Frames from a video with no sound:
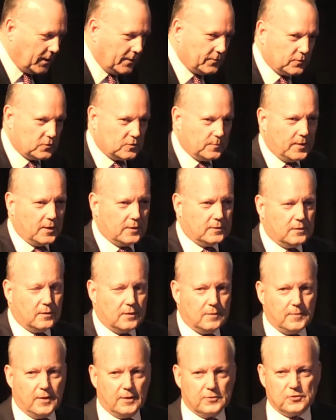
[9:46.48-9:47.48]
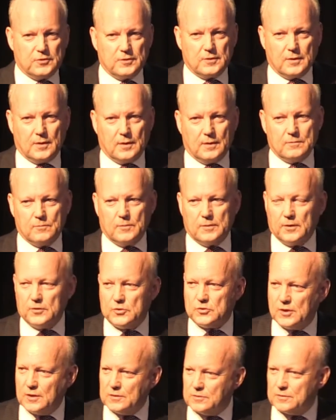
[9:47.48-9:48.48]
others about 9 months ago, when I
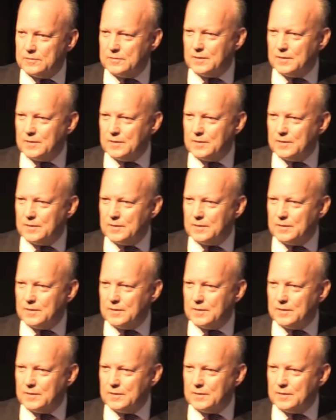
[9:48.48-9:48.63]
said to